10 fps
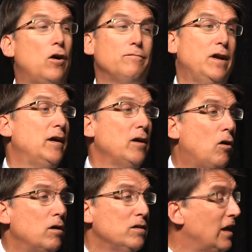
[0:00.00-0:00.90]
very
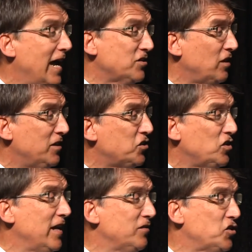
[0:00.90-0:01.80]
hard in the last
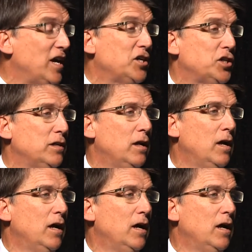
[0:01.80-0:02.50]
legislative session